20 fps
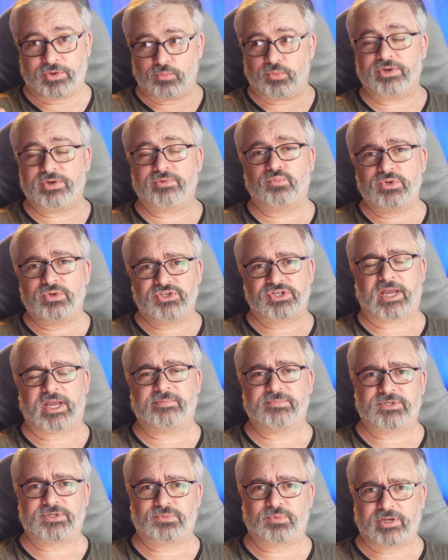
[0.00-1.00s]
Would
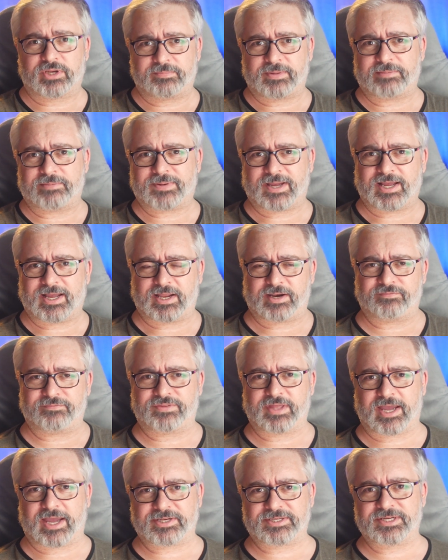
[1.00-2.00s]
James want to be part of
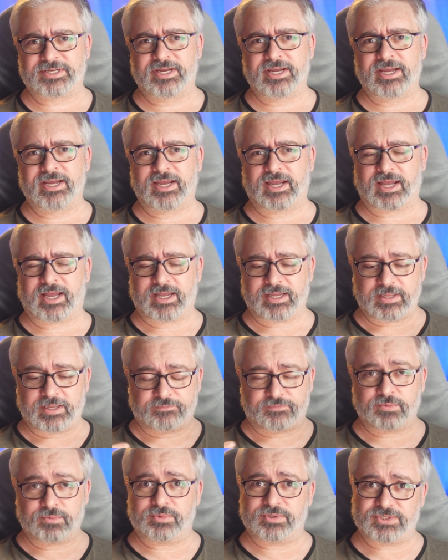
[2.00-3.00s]
that
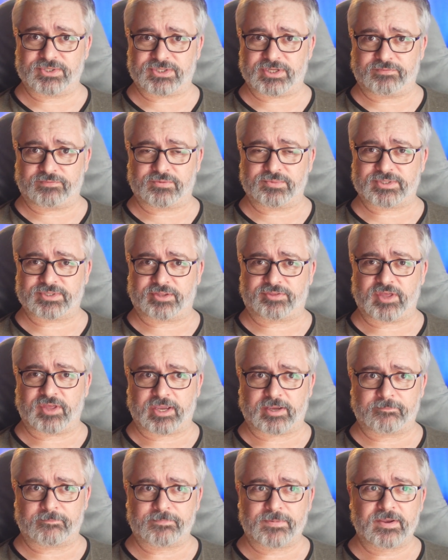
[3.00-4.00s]
if it was a
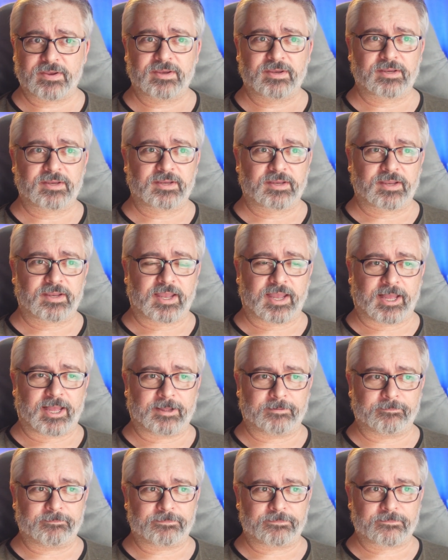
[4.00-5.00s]
thing?
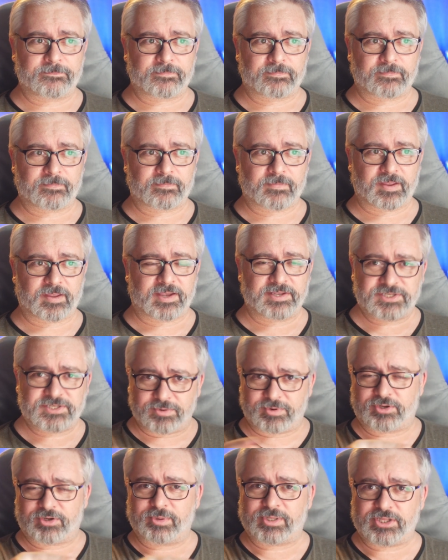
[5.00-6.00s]
And
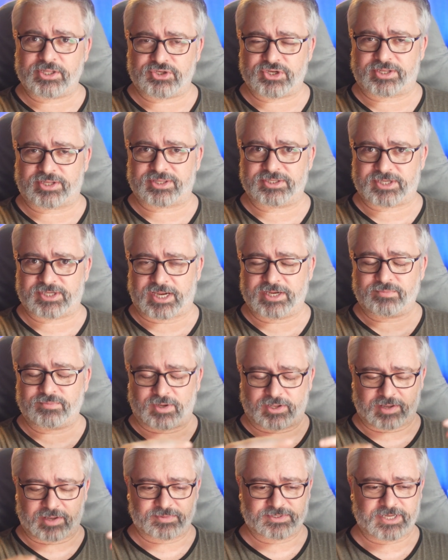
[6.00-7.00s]
so I quickly checked the date
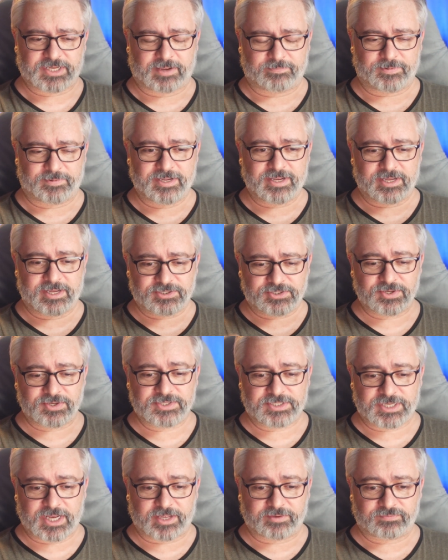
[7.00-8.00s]
while that was happening, and it
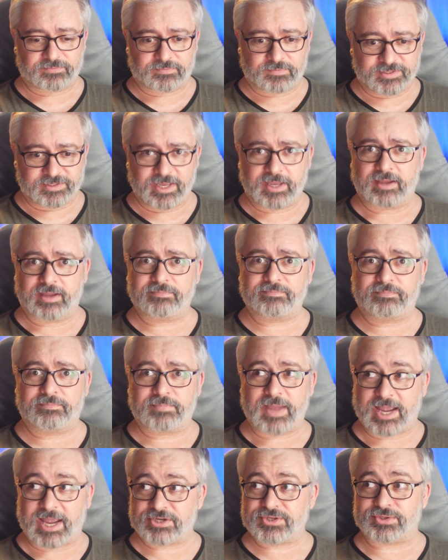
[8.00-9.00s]
turns out that, yeah,
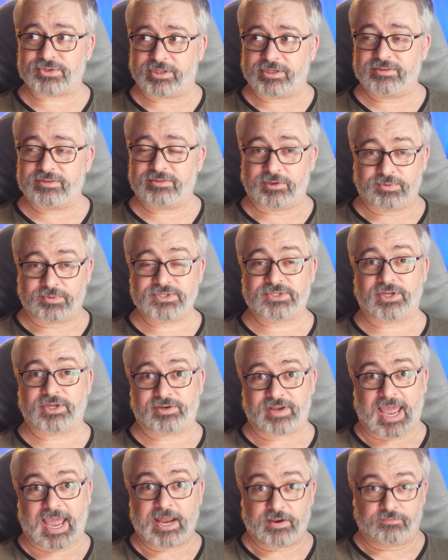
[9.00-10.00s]
actually, there is
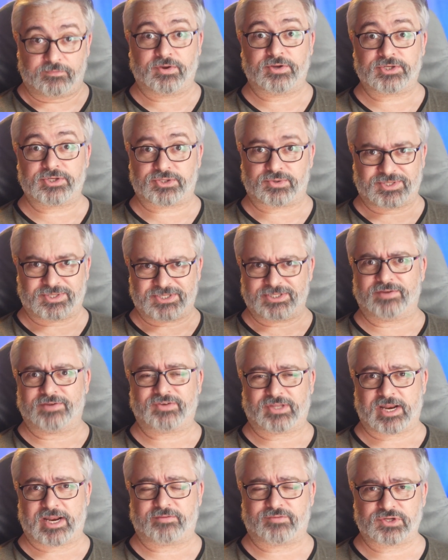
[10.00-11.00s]
an anniversary, a
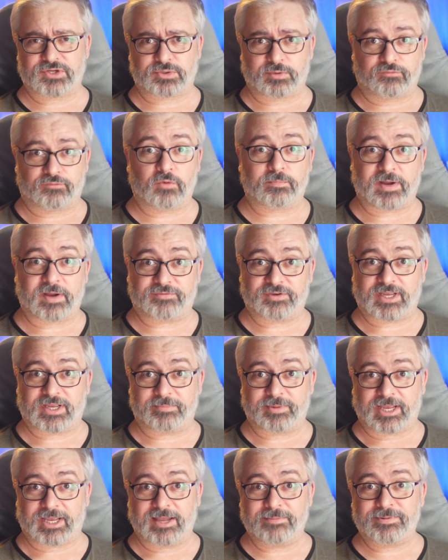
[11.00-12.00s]
significant anniversary for Buffy
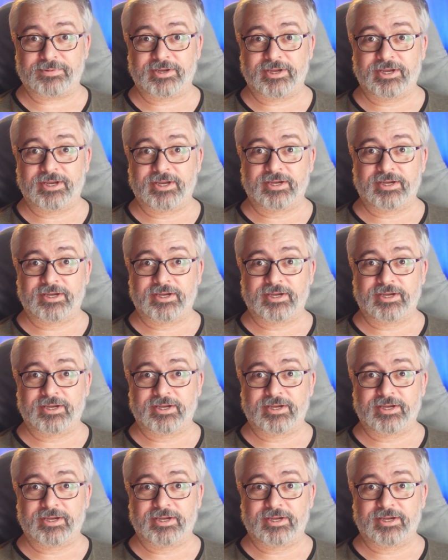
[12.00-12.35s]
coming up